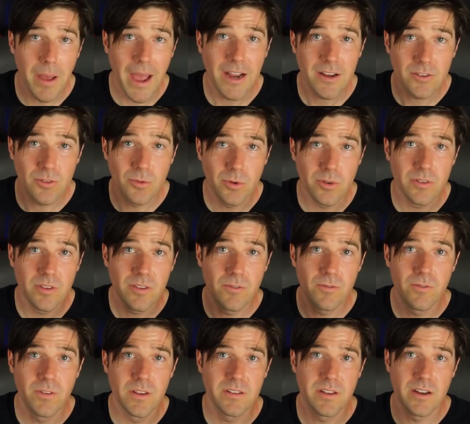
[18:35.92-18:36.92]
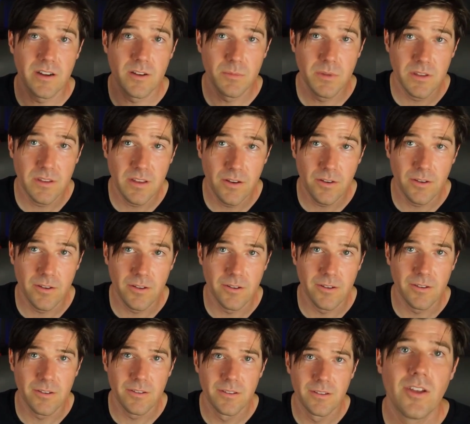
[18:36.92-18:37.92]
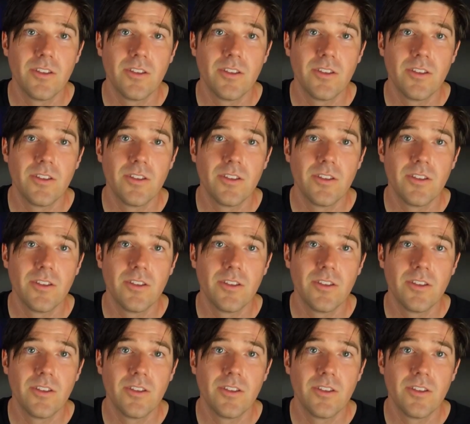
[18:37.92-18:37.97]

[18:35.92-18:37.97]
back towards the fissile material.